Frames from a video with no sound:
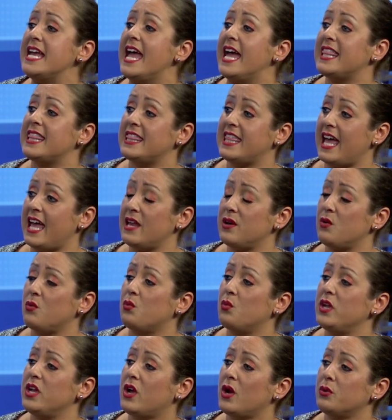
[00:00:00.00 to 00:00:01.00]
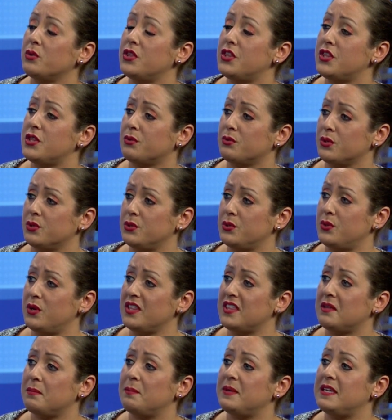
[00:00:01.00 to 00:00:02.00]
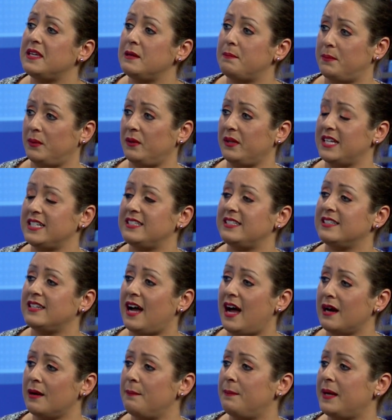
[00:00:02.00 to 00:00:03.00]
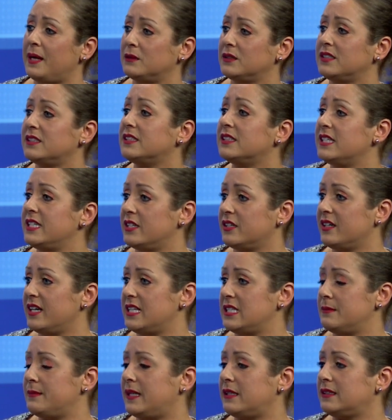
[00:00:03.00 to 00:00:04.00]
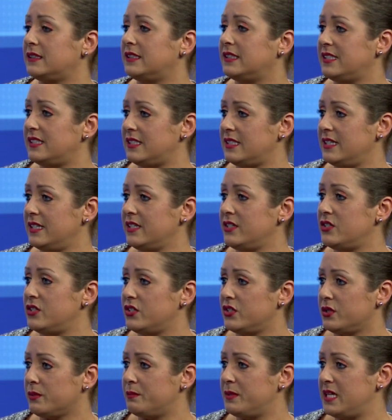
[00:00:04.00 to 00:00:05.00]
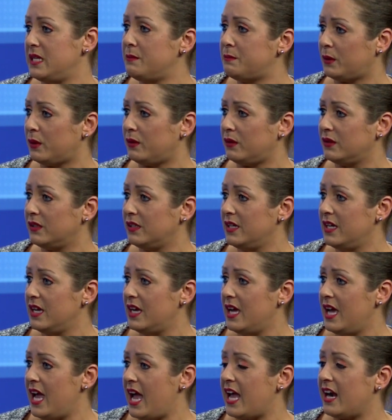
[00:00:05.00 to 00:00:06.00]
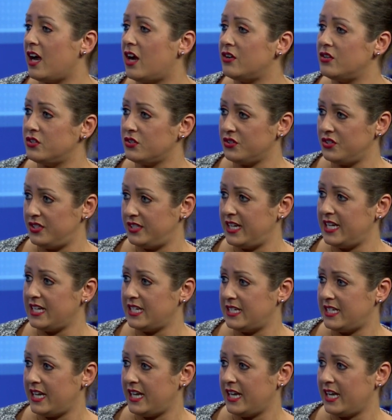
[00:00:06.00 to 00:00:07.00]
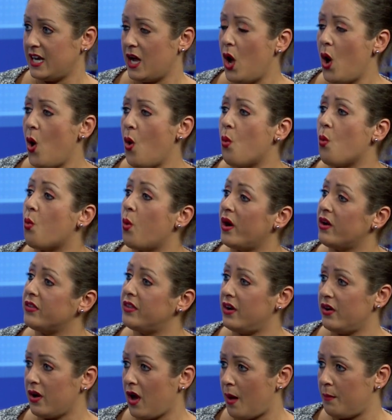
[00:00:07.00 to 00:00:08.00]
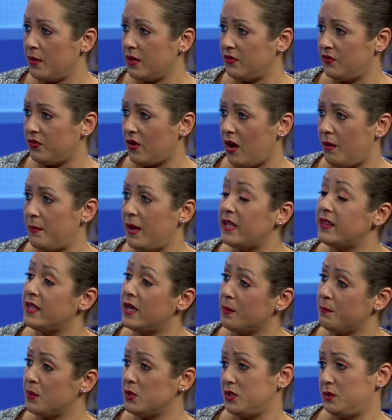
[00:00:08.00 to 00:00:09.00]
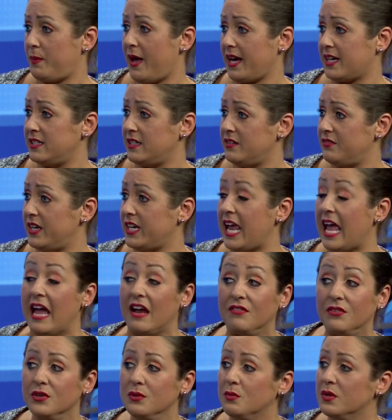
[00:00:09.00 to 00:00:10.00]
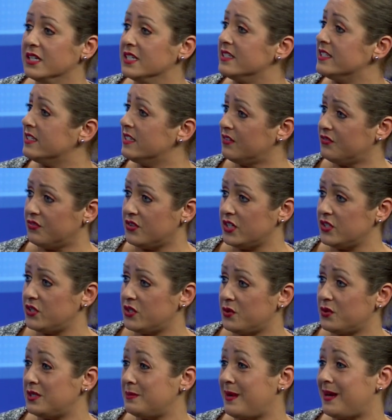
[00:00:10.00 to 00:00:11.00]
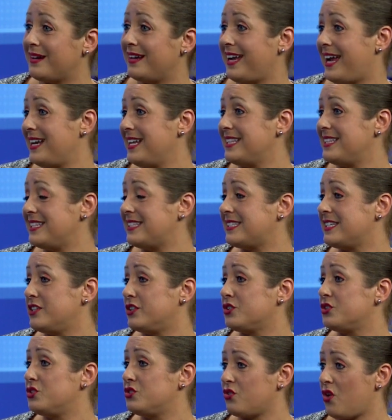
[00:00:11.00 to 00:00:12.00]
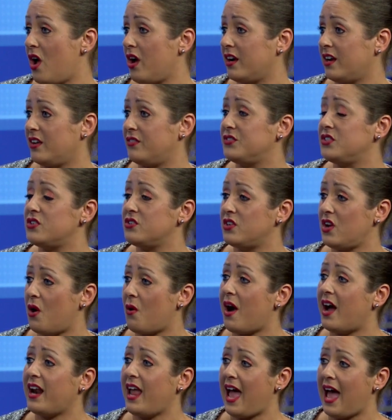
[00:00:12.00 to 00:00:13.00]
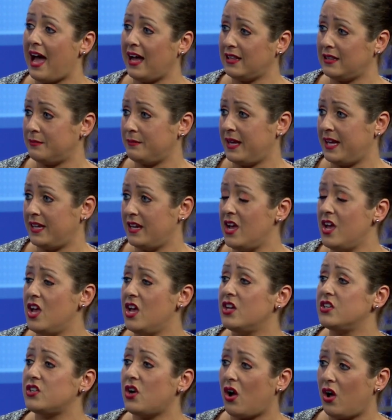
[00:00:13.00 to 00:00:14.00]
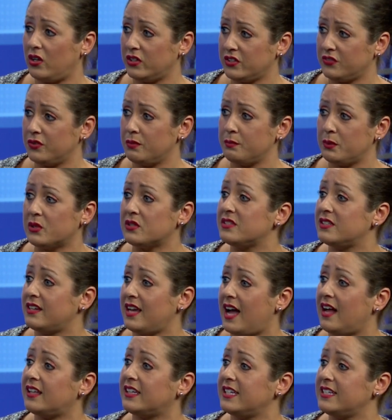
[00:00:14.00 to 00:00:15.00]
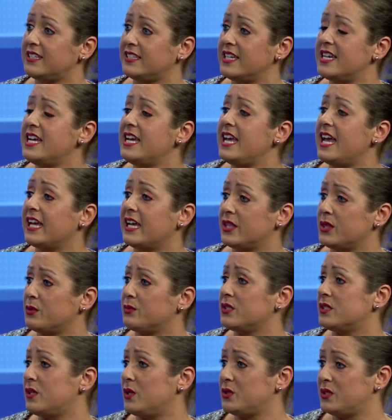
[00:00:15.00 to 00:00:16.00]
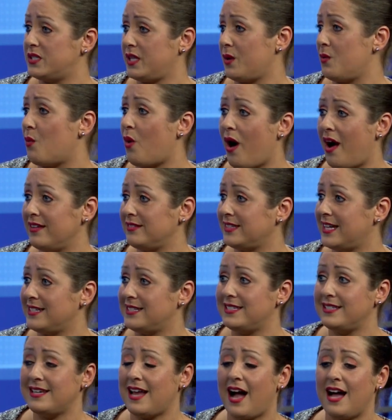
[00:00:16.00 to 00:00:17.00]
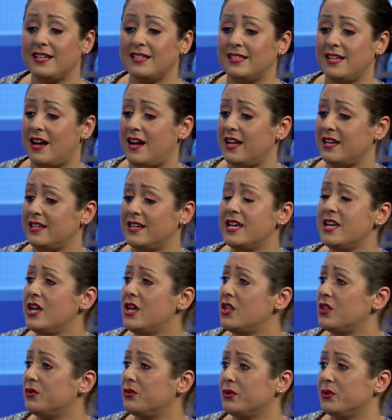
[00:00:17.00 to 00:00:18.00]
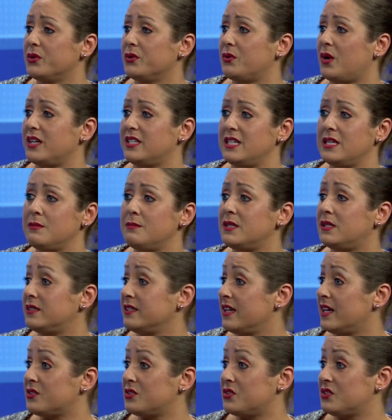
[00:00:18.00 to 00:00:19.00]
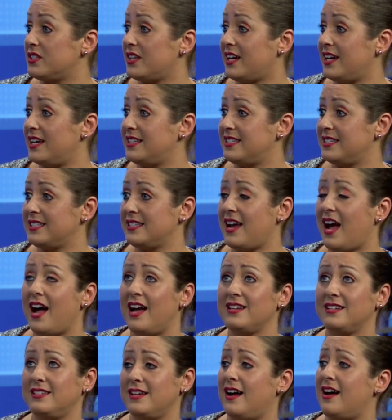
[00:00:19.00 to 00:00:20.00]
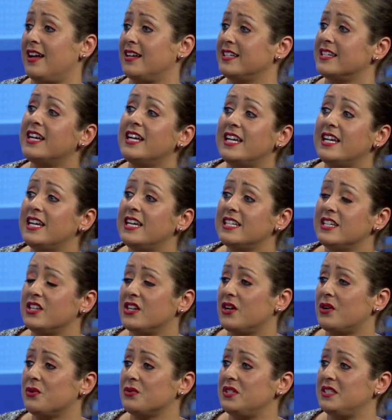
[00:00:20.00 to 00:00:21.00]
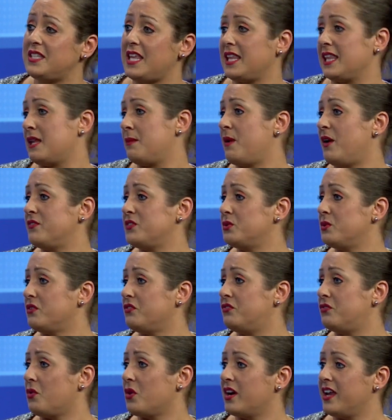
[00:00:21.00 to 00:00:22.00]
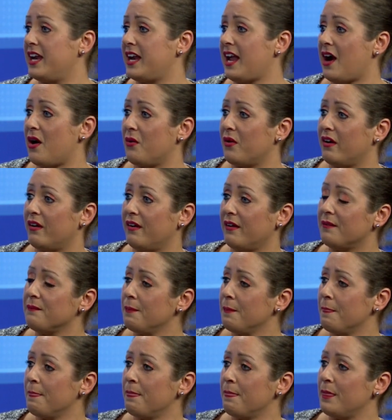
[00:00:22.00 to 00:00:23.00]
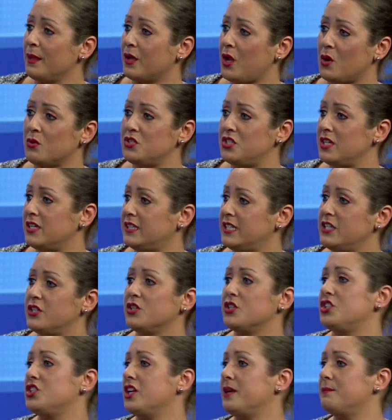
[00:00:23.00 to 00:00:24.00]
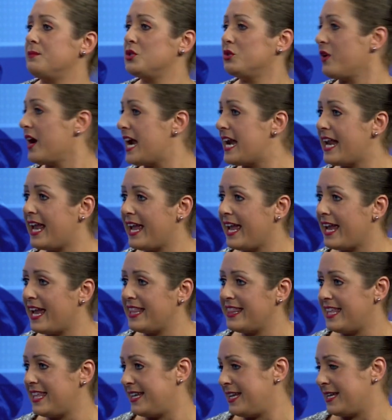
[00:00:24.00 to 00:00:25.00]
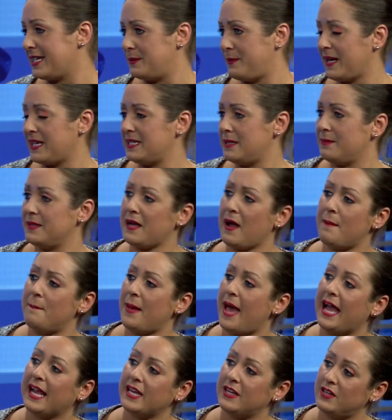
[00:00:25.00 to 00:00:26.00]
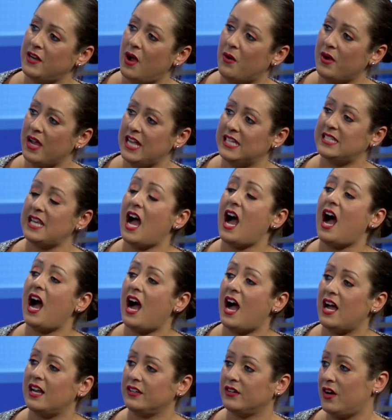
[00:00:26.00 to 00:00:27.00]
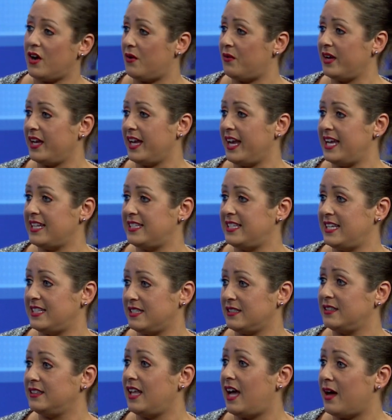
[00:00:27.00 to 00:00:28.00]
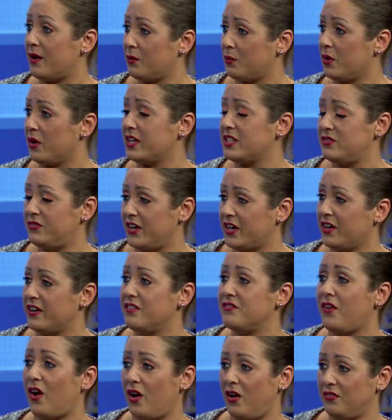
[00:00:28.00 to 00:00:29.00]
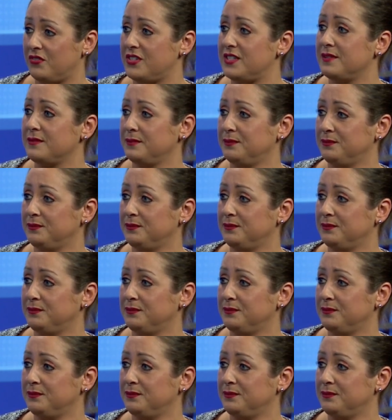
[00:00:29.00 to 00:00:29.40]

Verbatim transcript: And then we go through the people. It's not about the leader, it's about listening to your people and understanding where they're coming from and their perspective. And everyone is different. So it's about getting leader strong enough to know how to acclimate to all different personalities and get the results they want. It's not done through a team building exercise. It's not done, you know, sending them off to a 48 hour coaching, leadership, training, and then expecting them to come back and know It's ongoing. It's, it's a lot of work. It's very involved.